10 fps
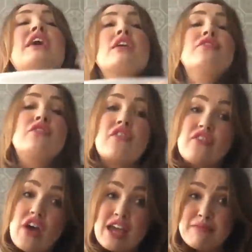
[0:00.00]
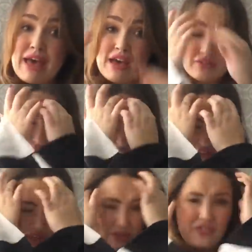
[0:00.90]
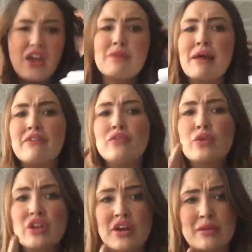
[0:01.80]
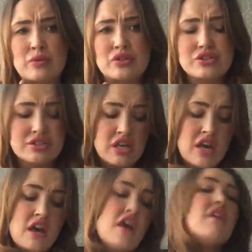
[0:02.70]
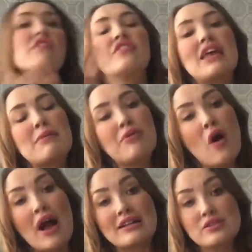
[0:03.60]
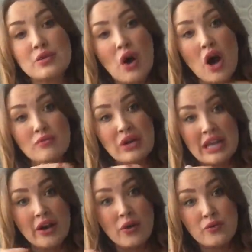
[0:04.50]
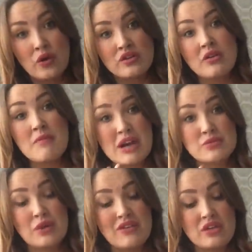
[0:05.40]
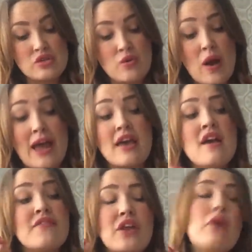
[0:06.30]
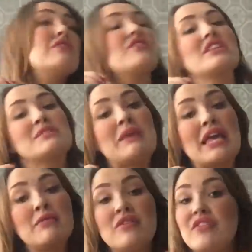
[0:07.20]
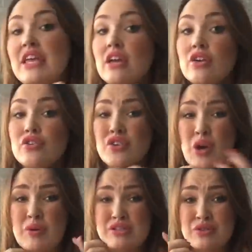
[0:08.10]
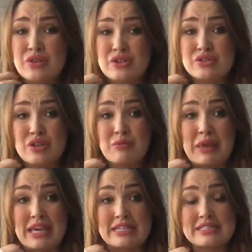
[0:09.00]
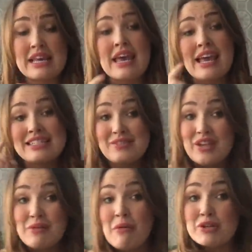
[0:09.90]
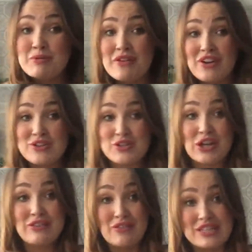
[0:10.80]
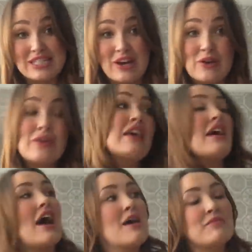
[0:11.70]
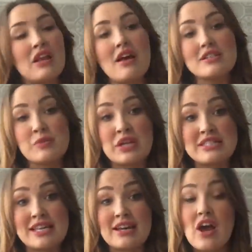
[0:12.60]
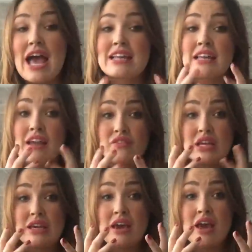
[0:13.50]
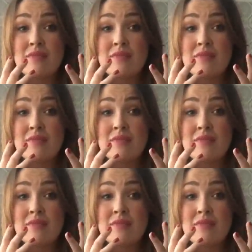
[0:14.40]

And I thought for £13, I think it was £13.49 it was, for that price, you can't really go wrong. I might as well give it a try. The only thing that's making me think, no, it's not going to suit me is if anyone watched my Fashion Over video, the last one I'd done, I had a lovely